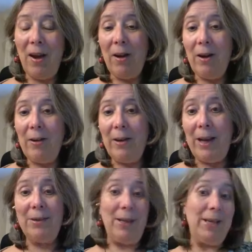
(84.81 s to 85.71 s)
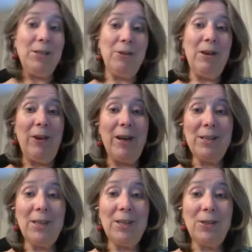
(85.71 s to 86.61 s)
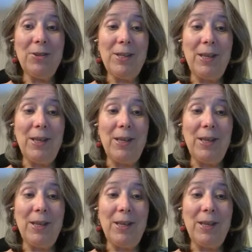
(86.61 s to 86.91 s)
the history of our ancestors,